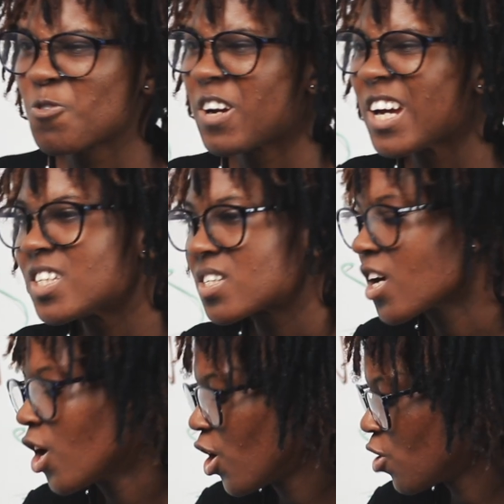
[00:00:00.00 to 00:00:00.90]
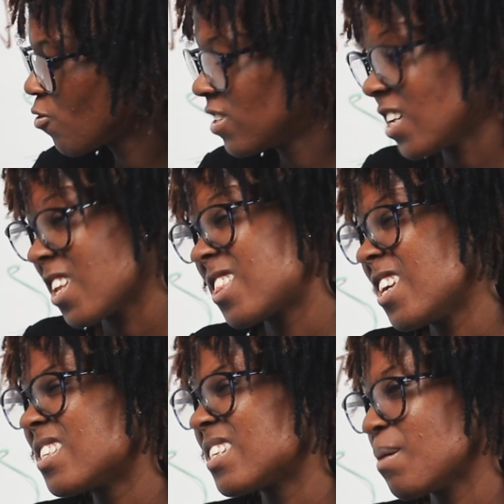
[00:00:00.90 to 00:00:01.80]
rates, these are
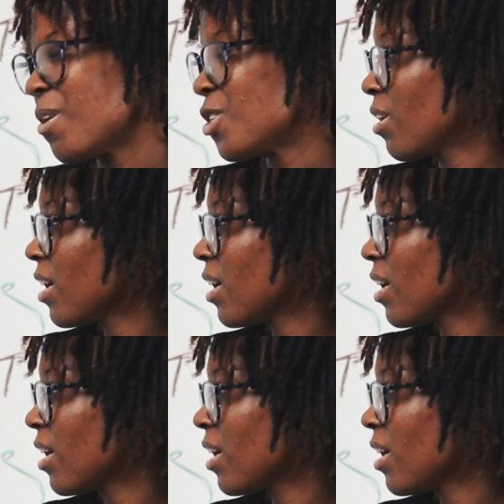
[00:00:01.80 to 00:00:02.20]
things that measure